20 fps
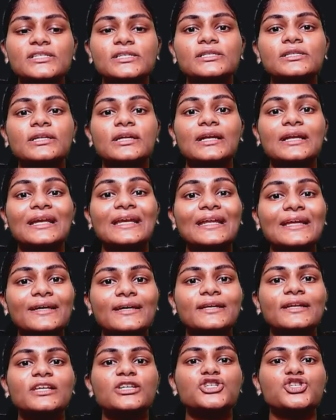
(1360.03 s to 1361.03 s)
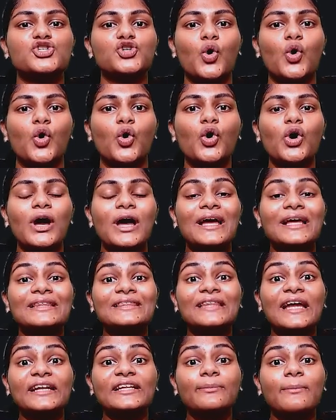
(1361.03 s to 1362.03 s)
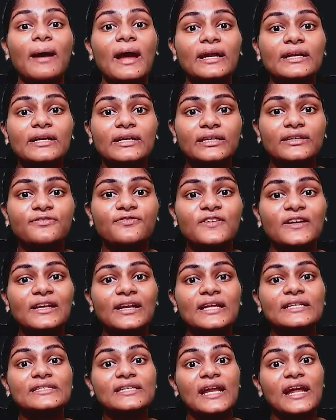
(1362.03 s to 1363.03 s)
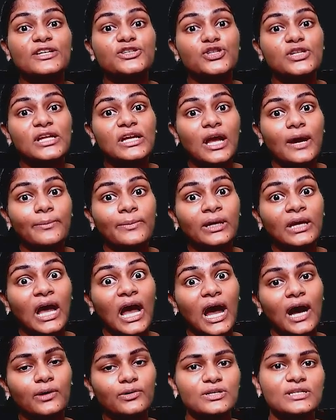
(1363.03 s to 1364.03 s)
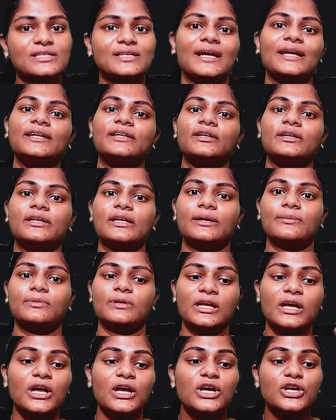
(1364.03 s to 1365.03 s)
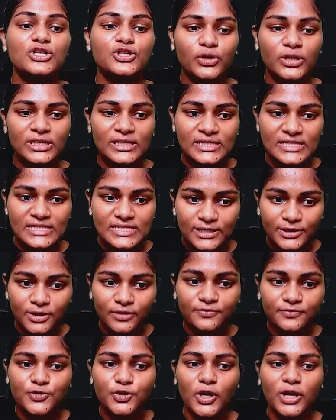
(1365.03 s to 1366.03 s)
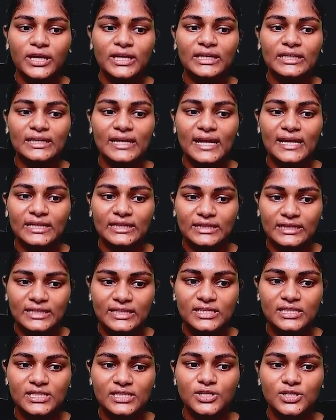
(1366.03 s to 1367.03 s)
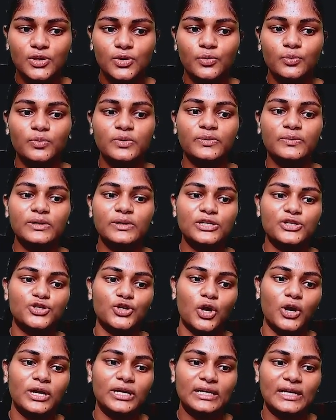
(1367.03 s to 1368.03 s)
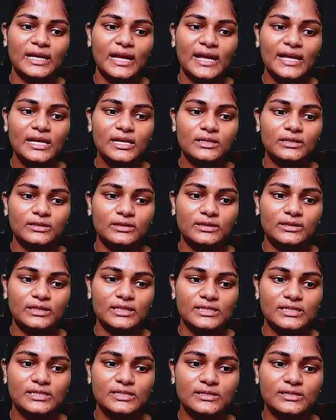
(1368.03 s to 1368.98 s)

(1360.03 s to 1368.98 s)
clearly show that the magnetic field lines are actually coming outside the table. So instead of drawing it like this, we will draw it like this.